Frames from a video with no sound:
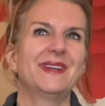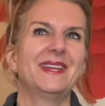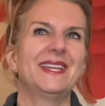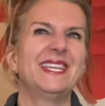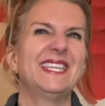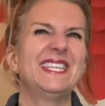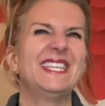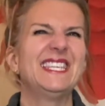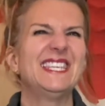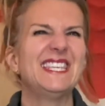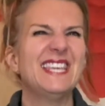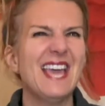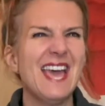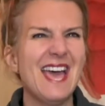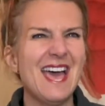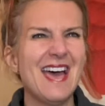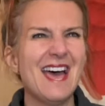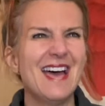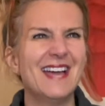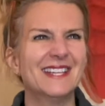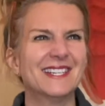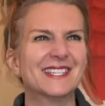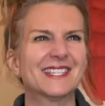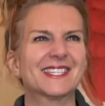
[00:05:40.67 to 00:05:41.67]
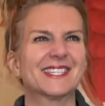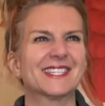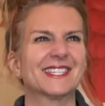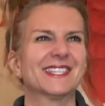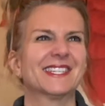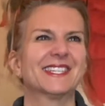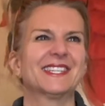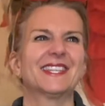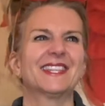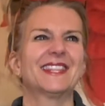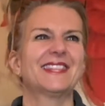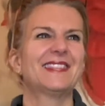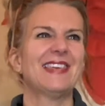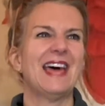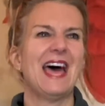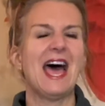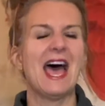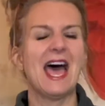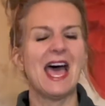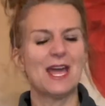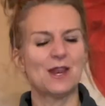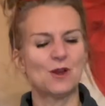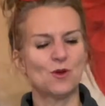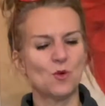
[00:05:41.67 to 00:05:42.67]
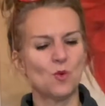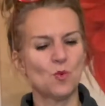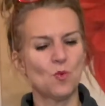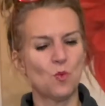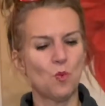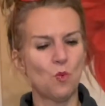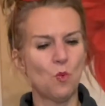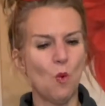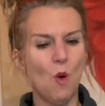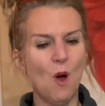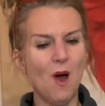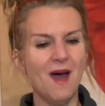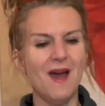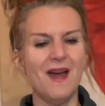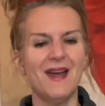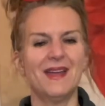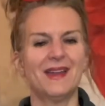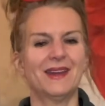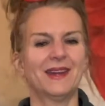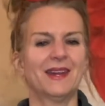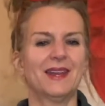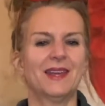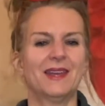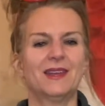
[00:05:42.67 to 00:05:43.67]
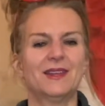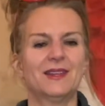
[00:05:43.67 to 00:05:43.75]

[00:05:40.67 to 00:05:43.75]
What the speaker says: Yet that one